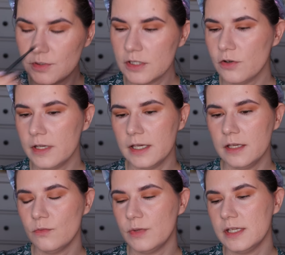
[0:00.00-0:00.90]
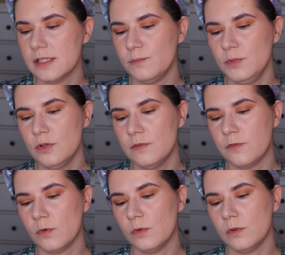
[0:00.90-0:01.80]
Just going in with this
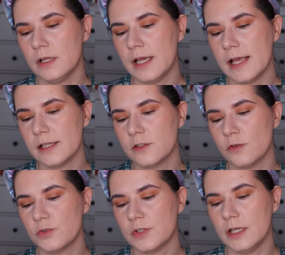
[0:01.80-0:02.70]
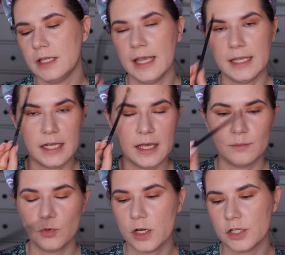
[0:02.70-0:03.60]
beautiful uh, Sosa and
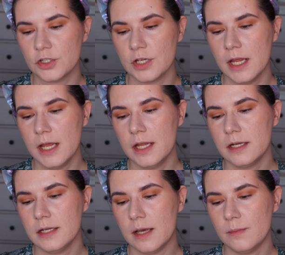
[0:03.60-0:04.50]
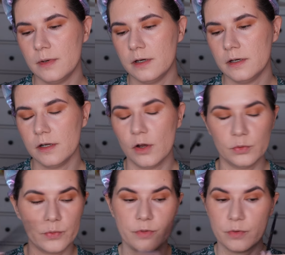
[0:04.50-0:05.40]
Kayla brush number
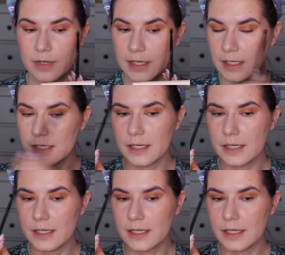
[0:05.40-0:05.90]
03.